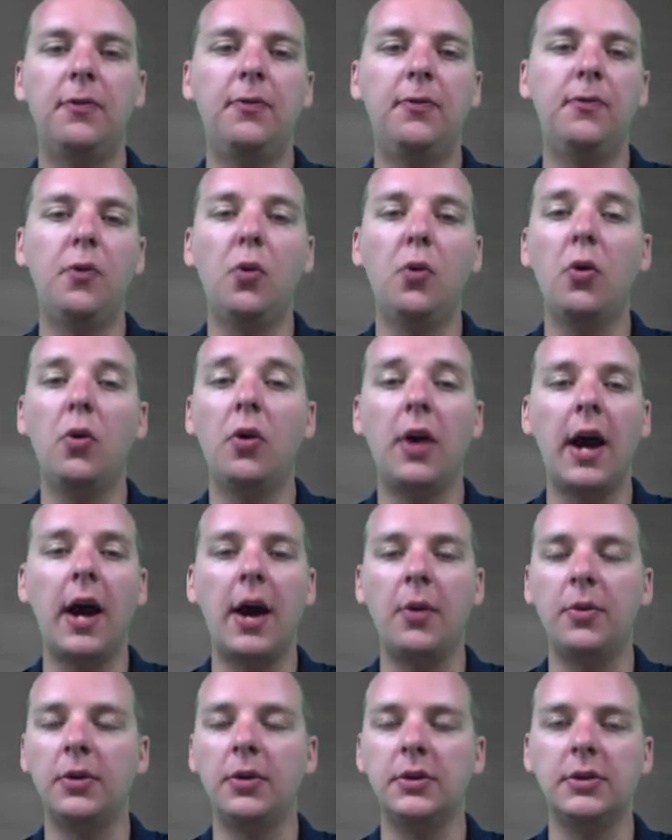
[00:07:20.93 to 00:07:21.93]
four
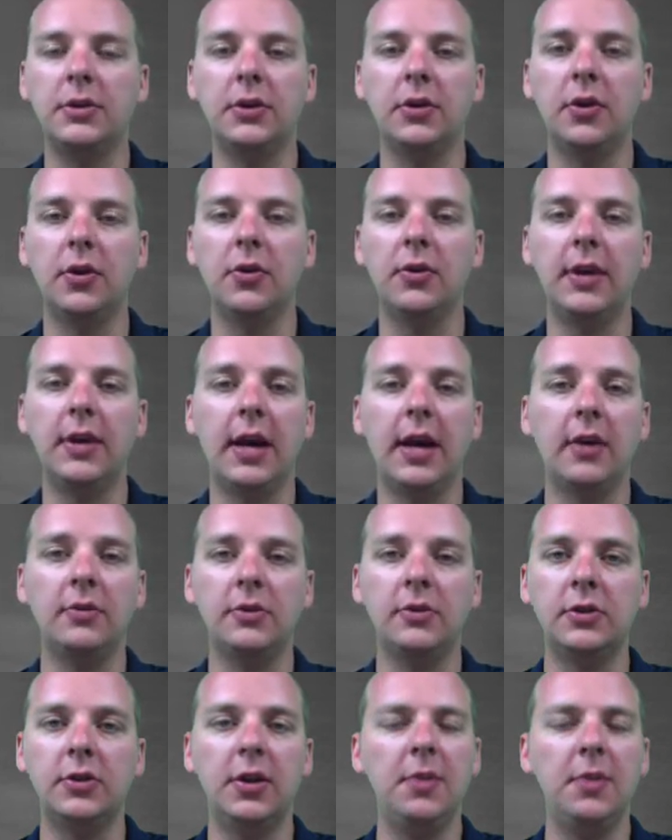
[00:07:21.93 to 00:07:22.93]
hours to go
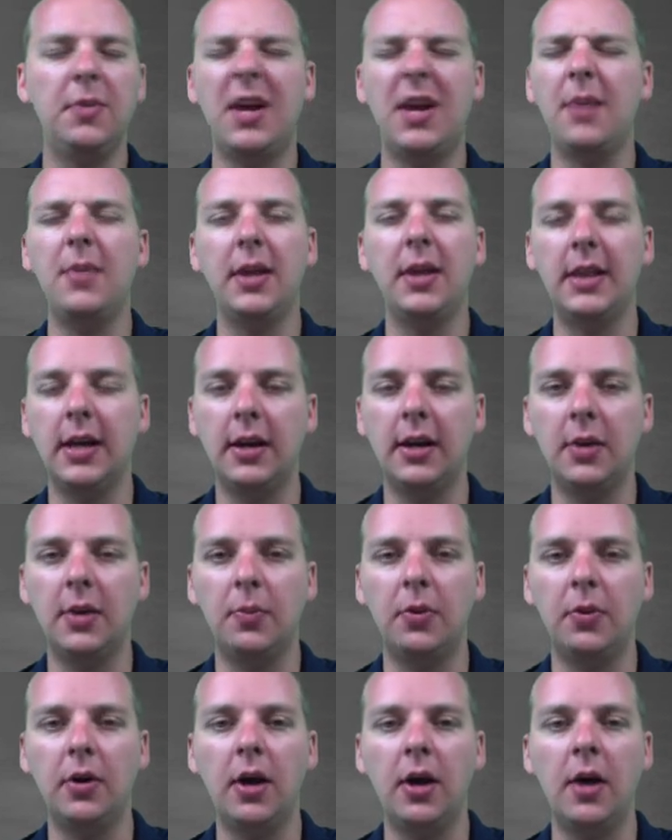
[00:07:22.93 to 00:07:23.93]
downstream, and I made that
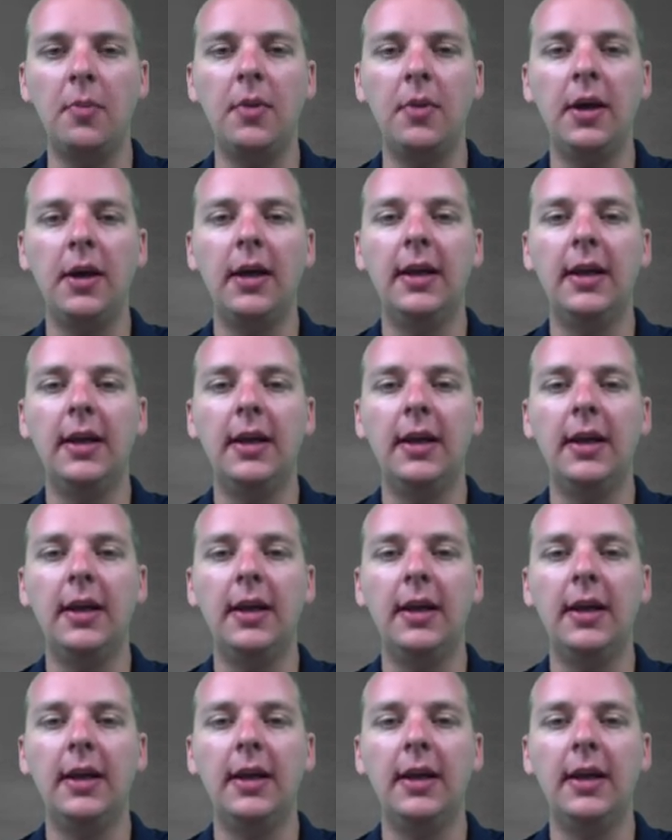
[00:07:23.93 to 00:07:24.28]
number up,